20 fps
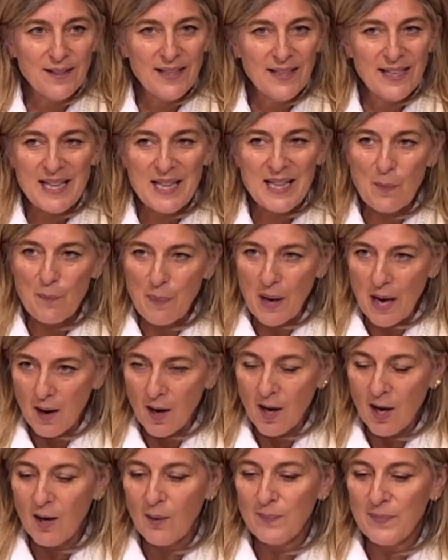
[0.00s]
in the
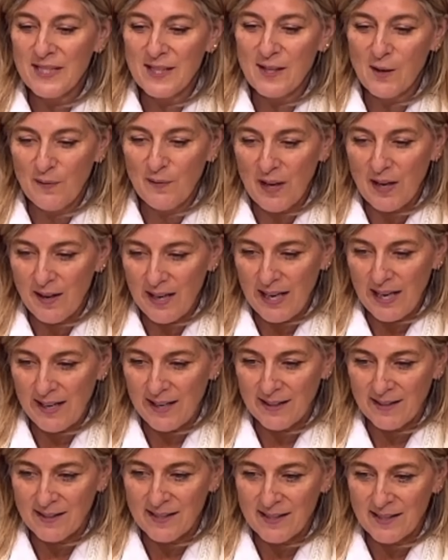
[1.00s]
palms of our
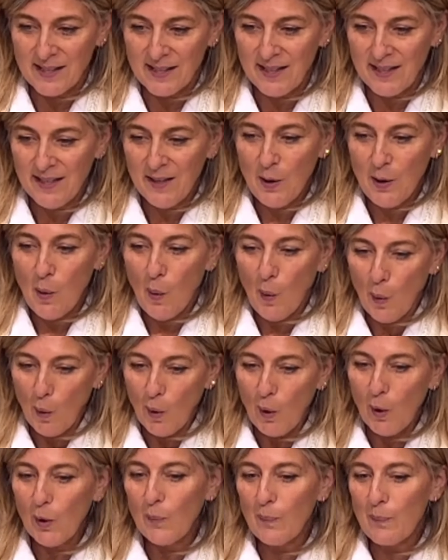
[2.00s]
hands,
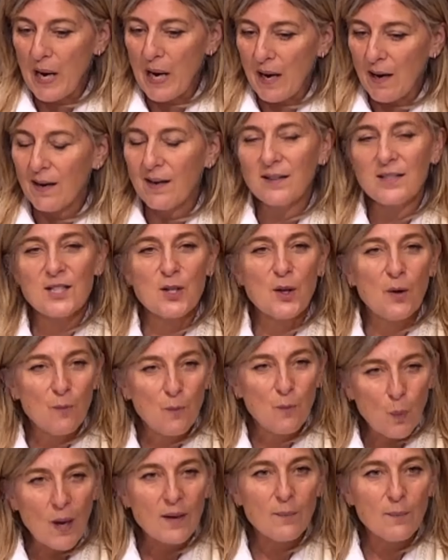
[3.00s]
all part of
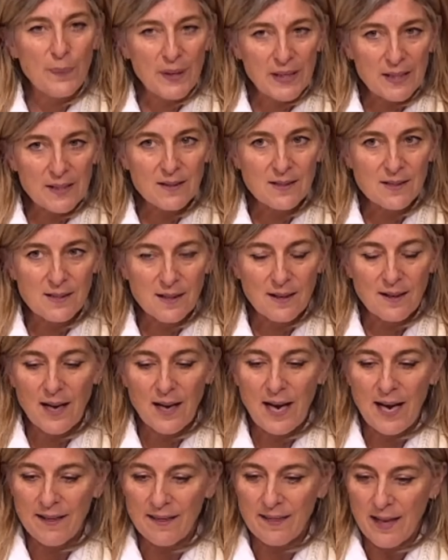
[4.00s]
one person
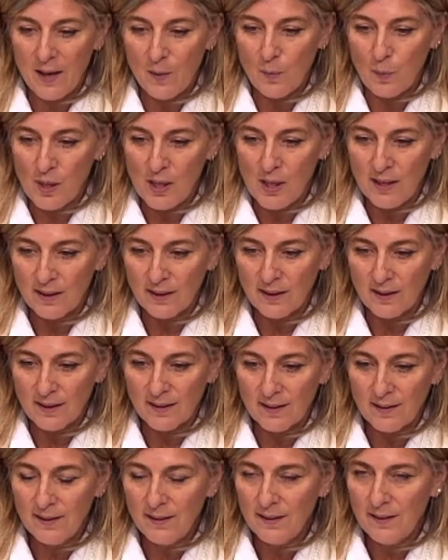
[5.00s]
and their work,
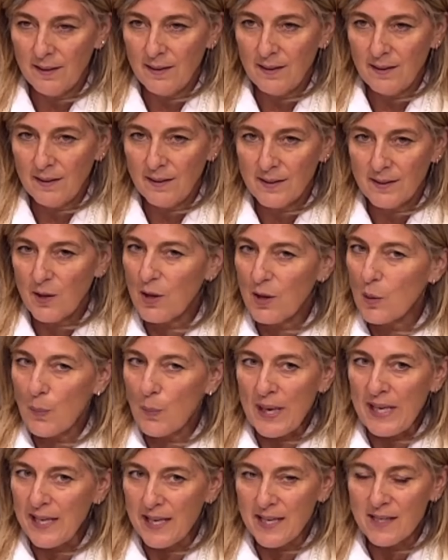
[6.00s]
so that we
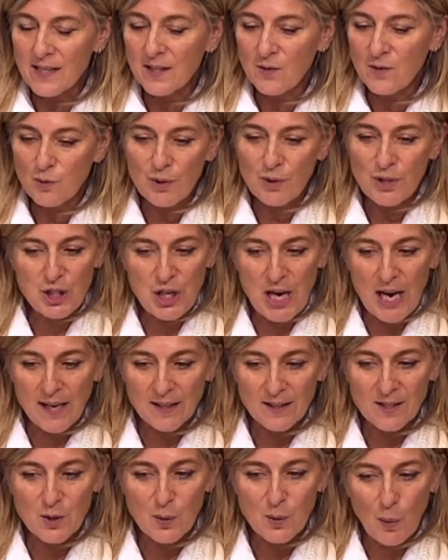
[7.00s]
needn't
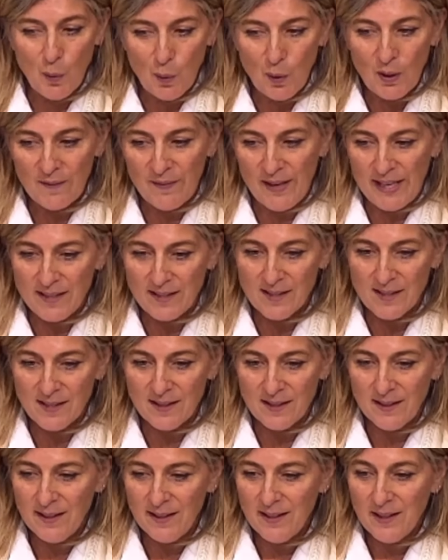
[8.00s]
reject all of it,
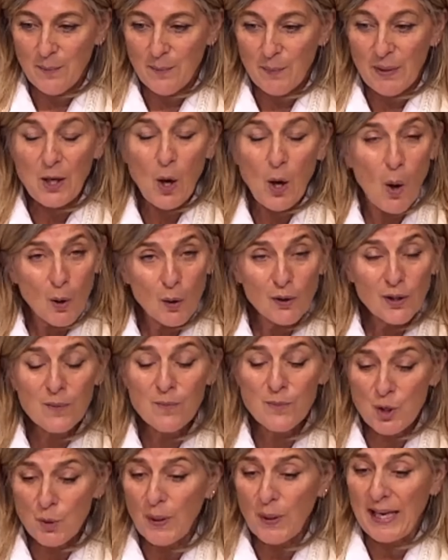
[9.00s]
but hold them
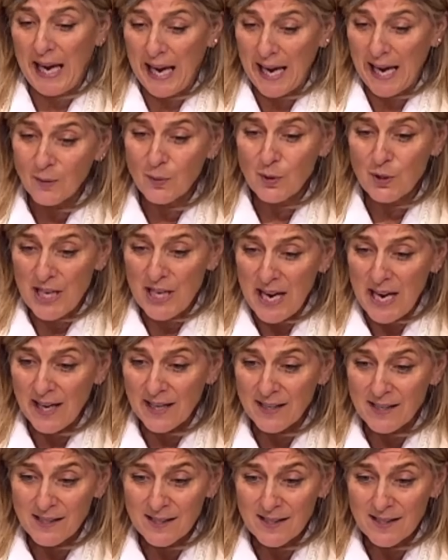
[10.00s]
to account, yes,